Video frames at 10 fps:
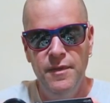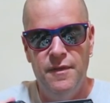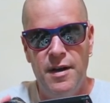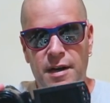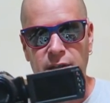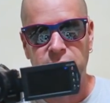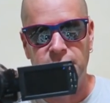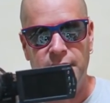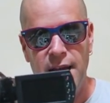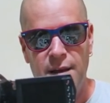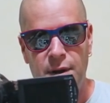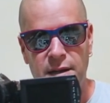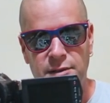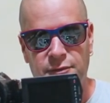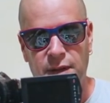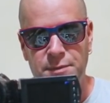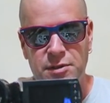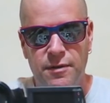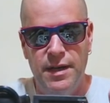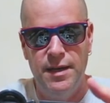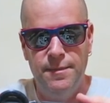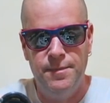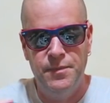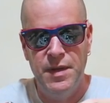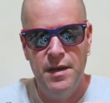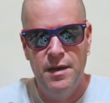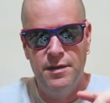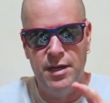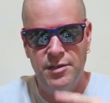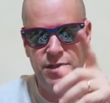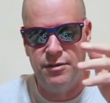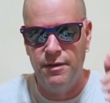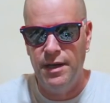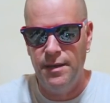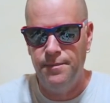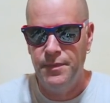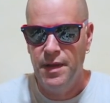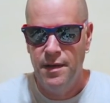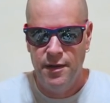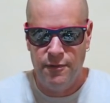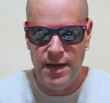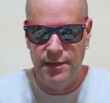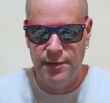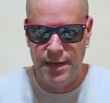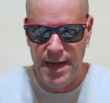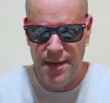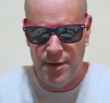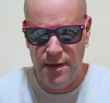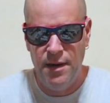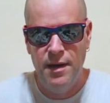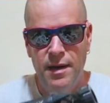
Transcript: Very nice little camera. Has a flip screen, touch screen, great little camera.